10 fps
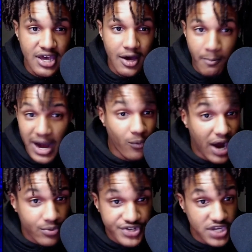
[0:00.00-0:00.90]
my
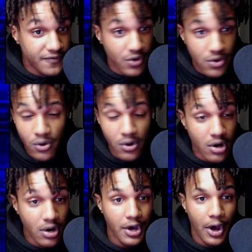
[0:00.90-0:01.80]
wide receiving
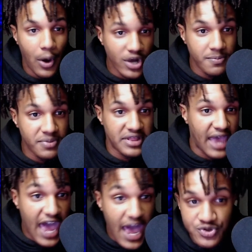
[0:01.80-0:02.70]
core would have been
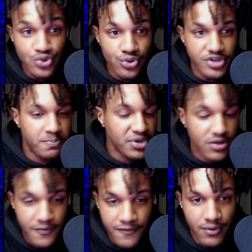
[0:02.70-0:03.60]
absolutely
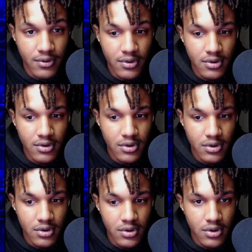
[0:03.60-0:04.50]
pitiful.
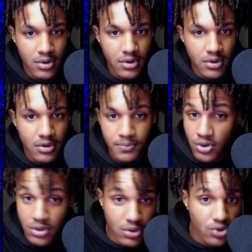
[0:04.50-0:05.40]

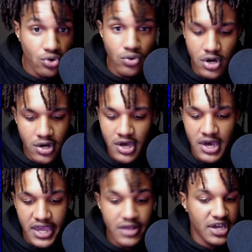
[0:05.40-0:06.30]
Puka Nacua,
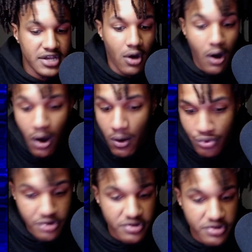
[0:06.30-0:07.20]
he led all
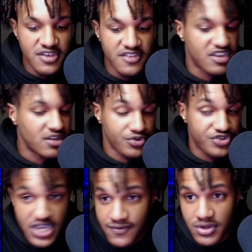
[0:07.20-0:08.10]
rookies in
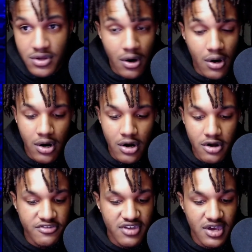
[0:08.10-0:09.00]
receiving
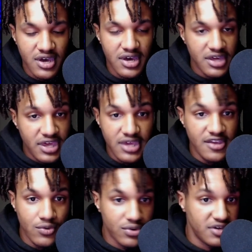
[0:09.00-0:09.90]
yards.
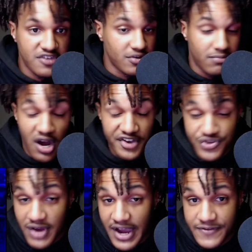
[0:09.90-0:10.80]
He is a
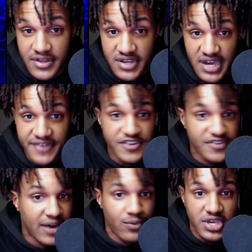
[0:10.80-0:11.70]
monster after the catch. It's like when he